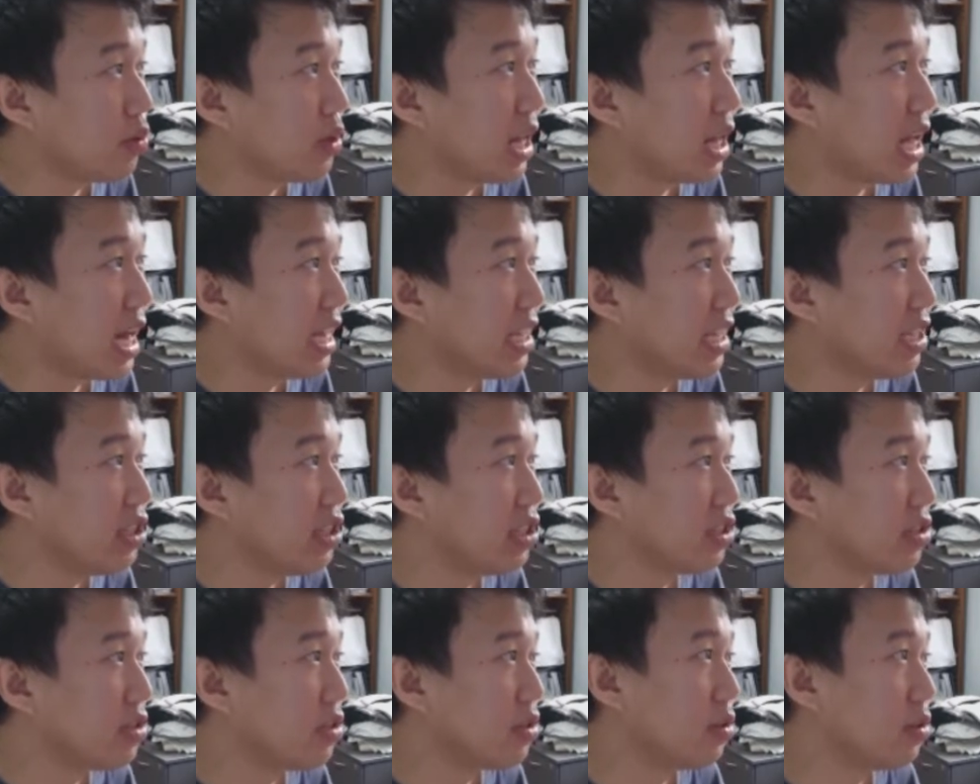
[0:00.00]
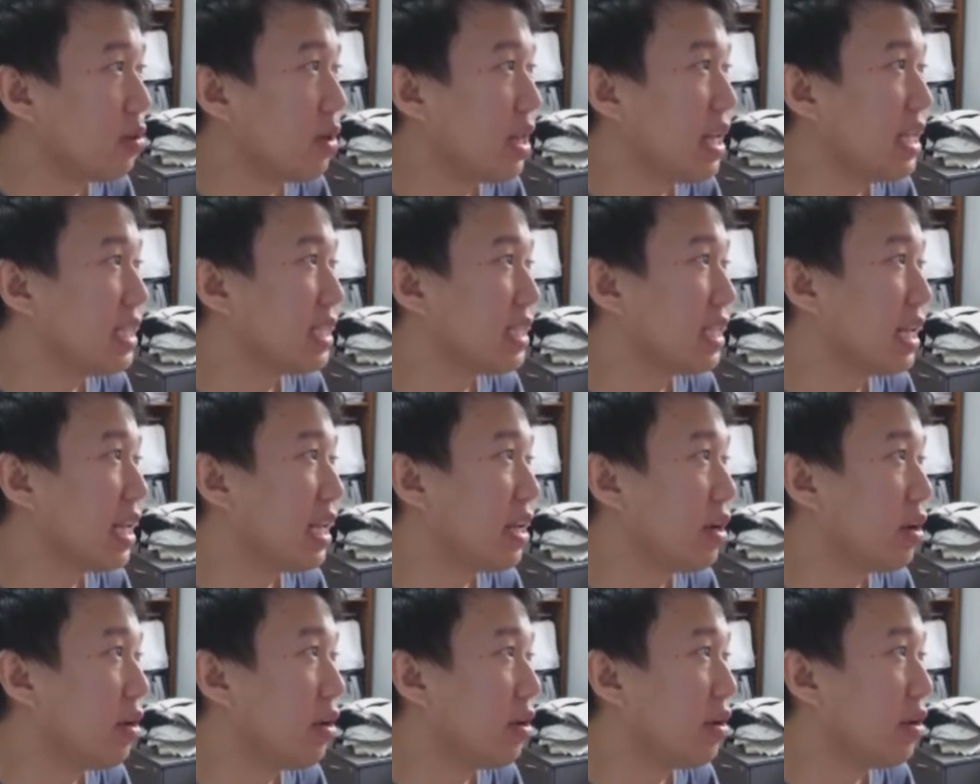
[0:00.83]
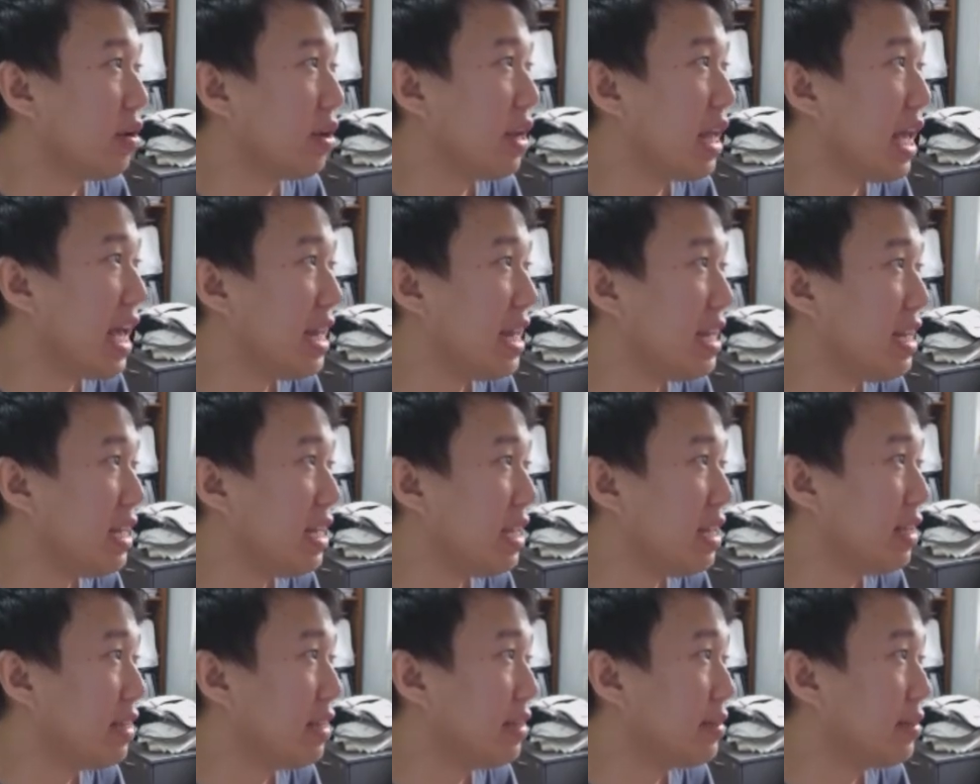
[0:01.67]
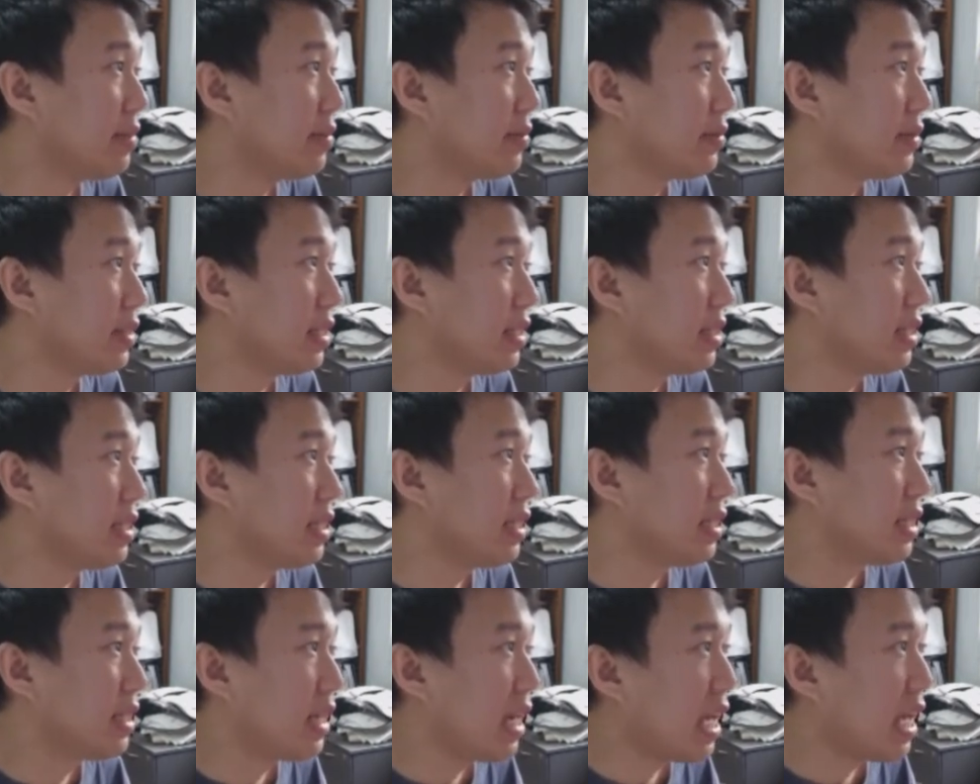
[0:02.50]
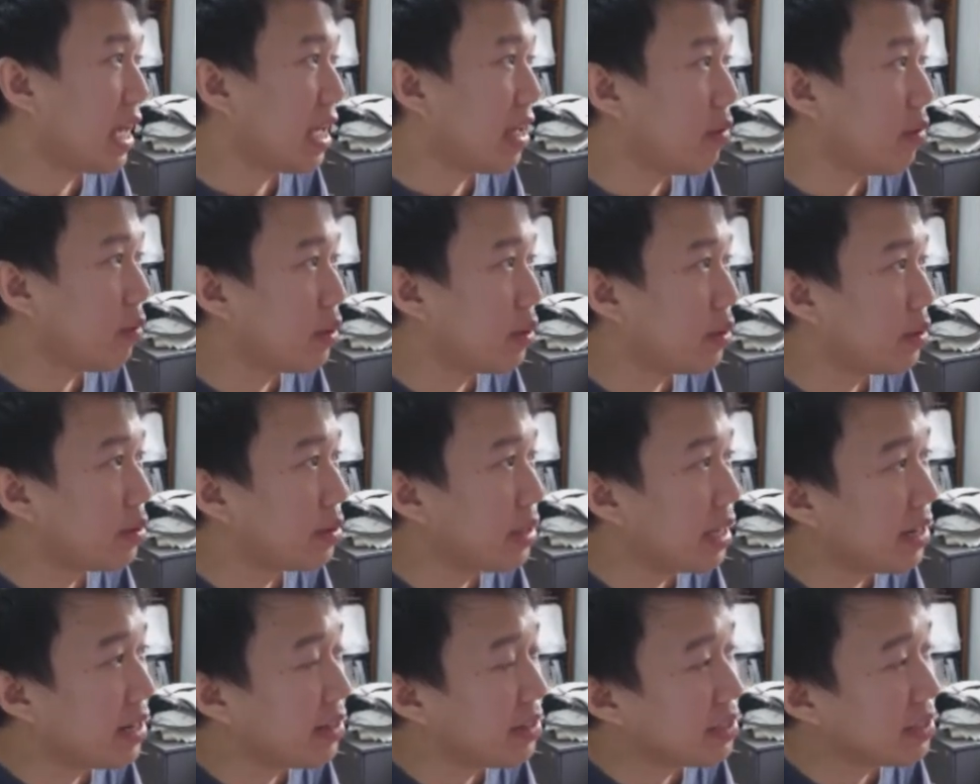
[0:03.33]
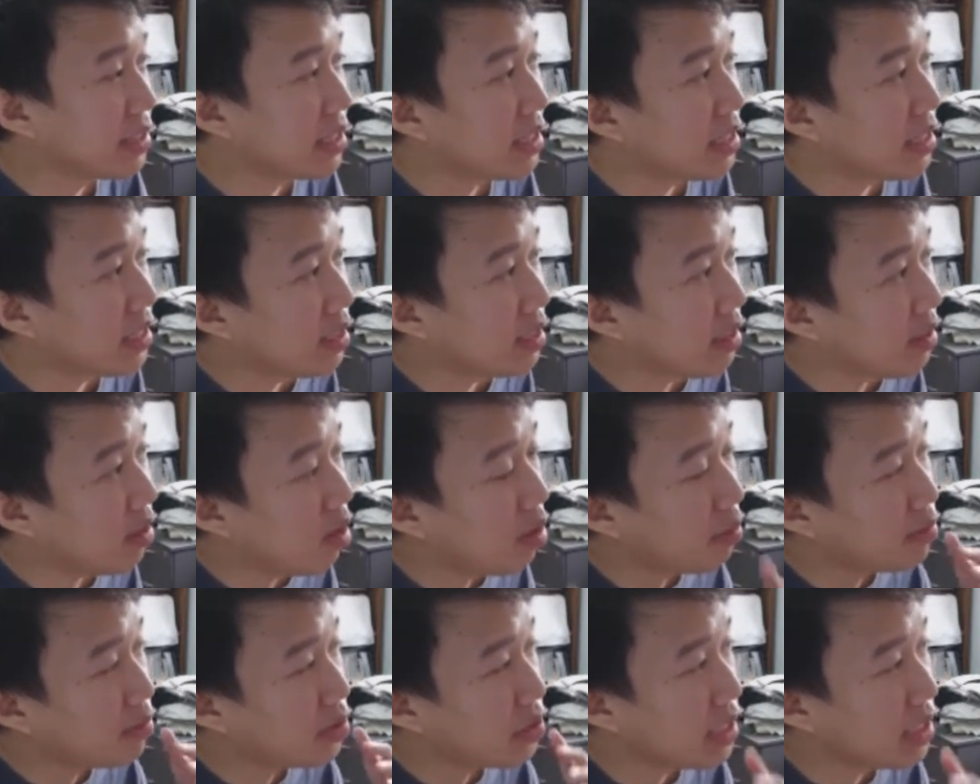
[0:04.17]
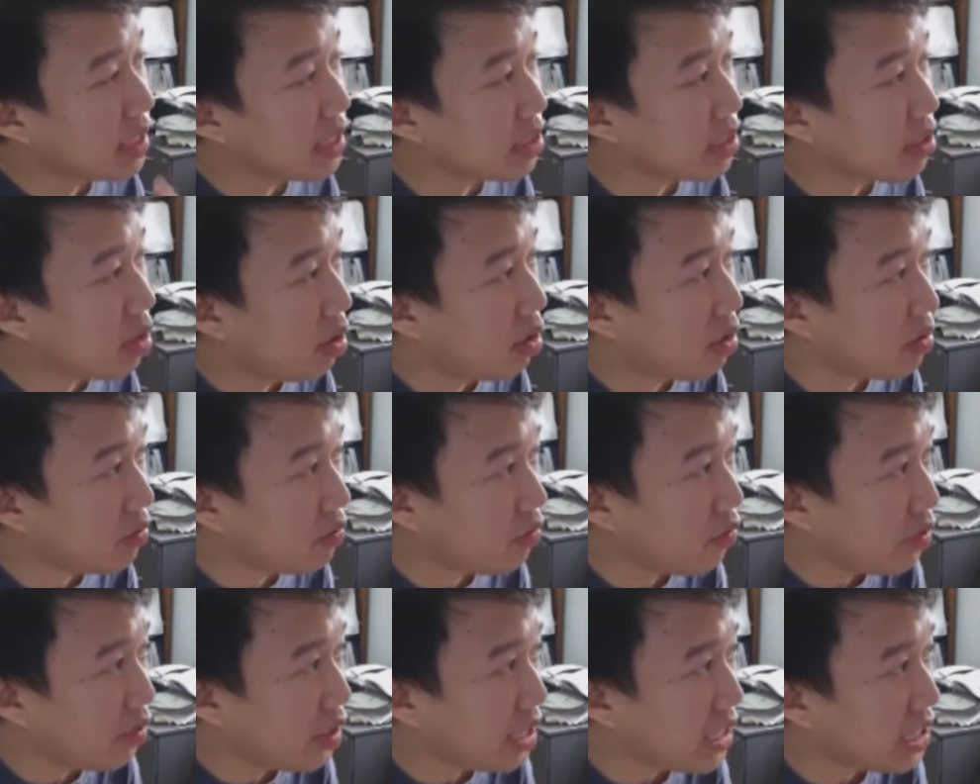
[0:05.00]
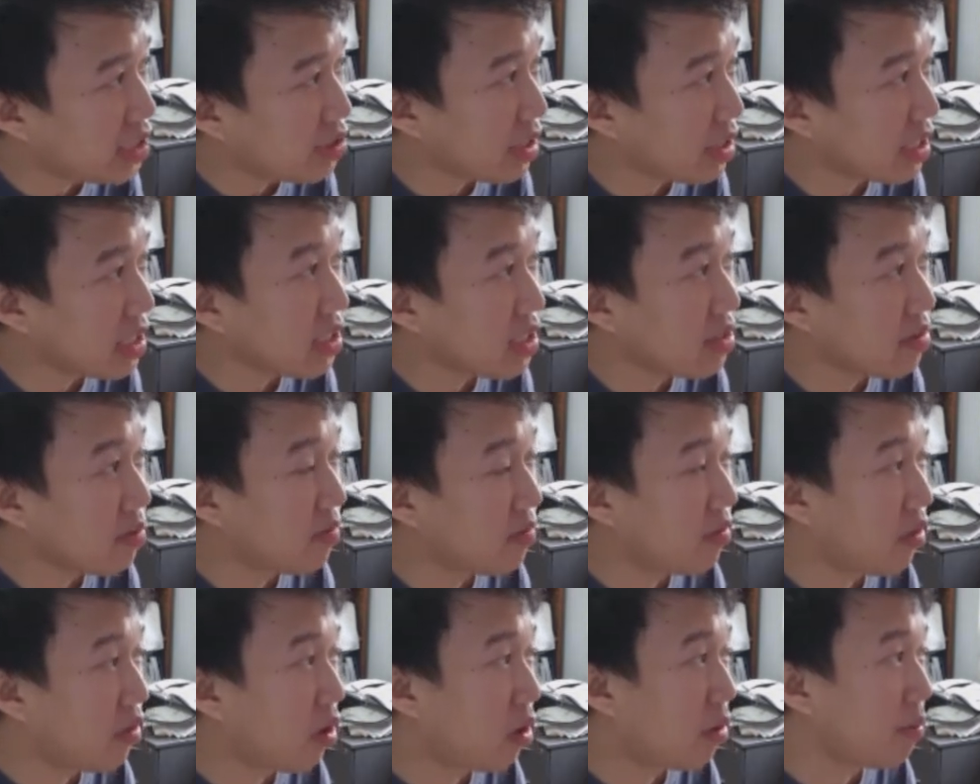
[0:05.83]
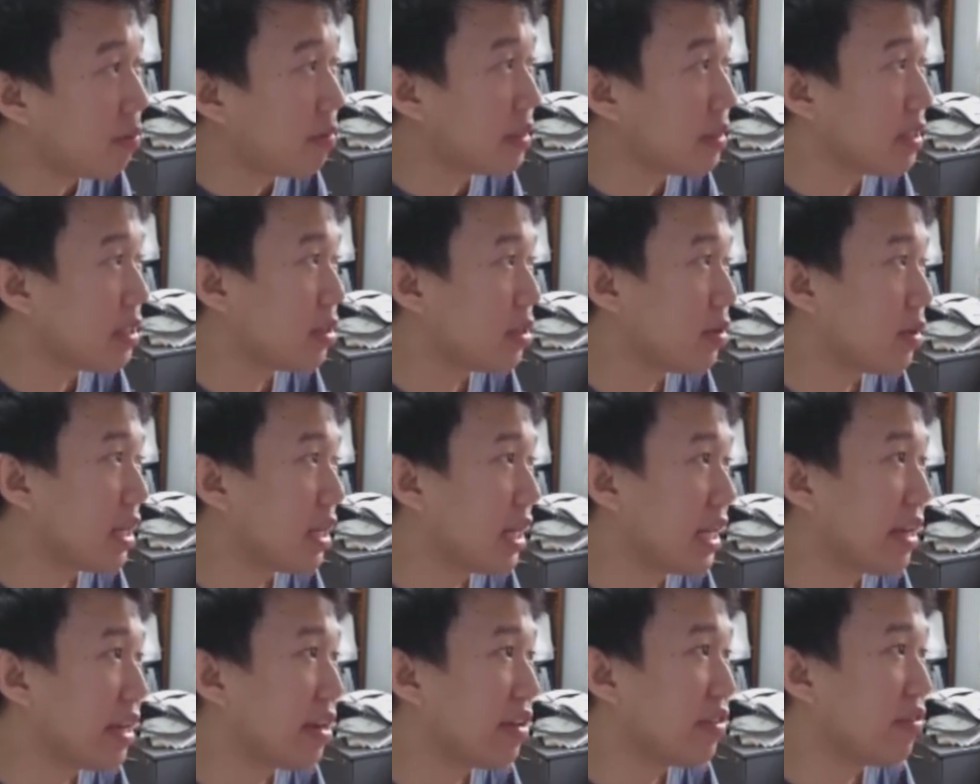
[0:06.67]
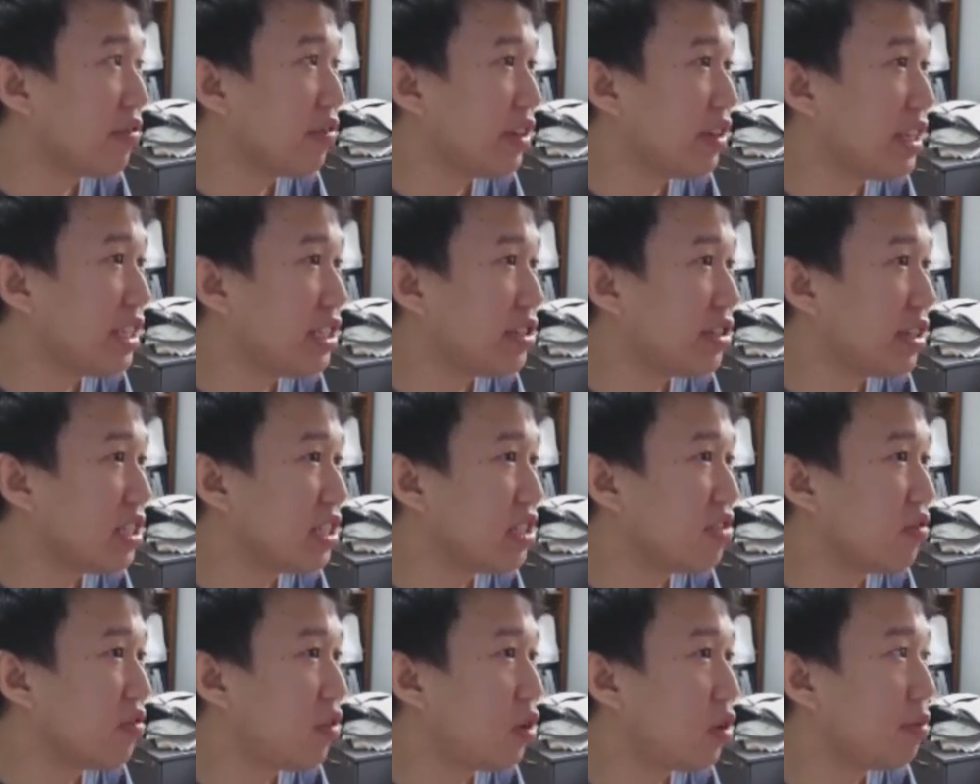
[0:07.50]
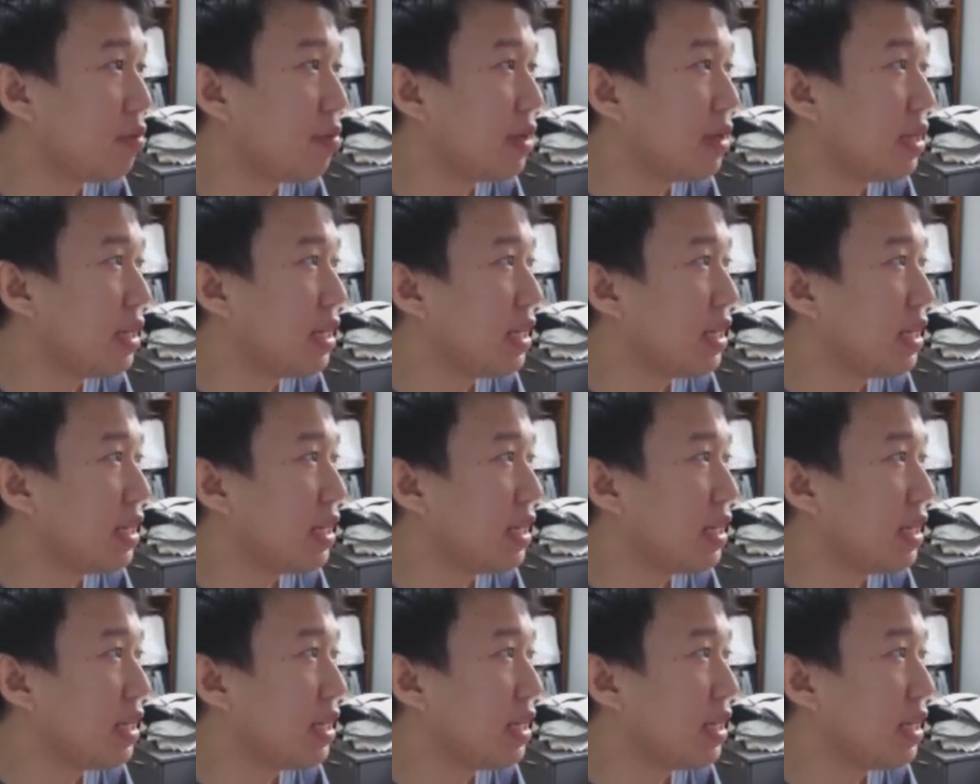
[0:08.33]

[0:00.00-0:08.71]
large, so let's click on edit, and there's a option that's called free transform. So click on free transform,